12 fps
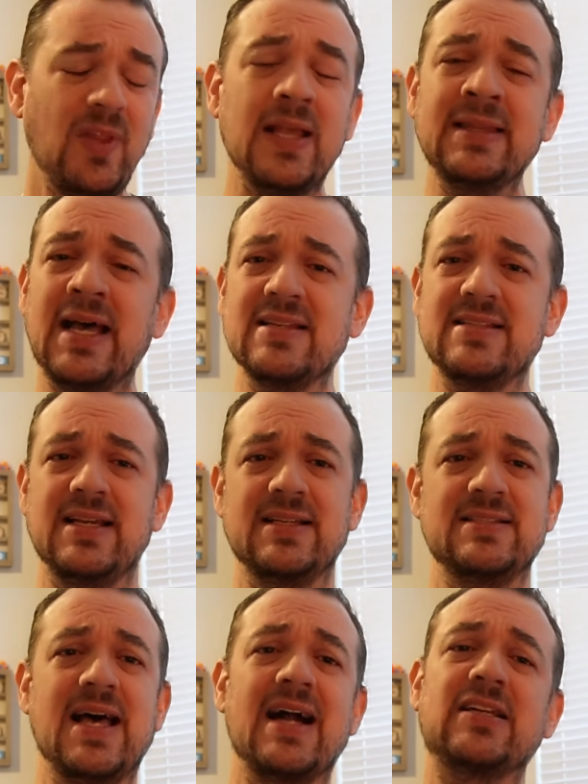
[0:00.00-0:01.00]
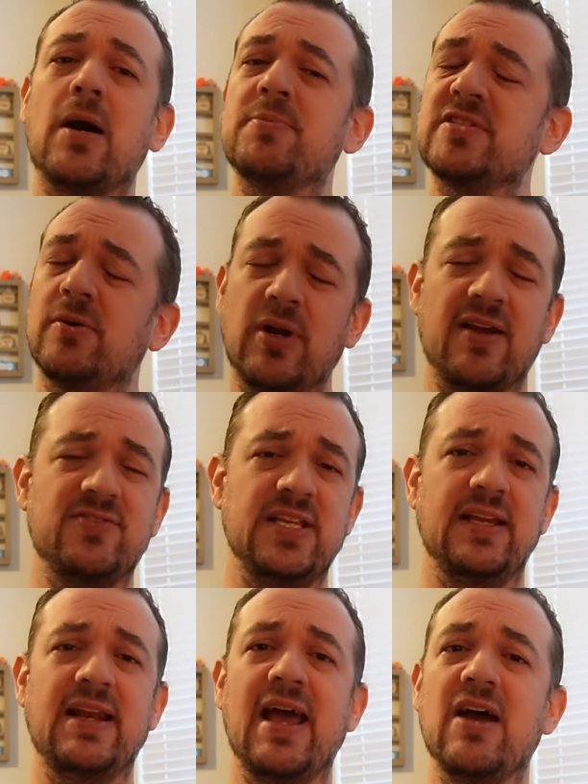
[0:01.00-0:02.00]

That is the exact opposite of what I've seen.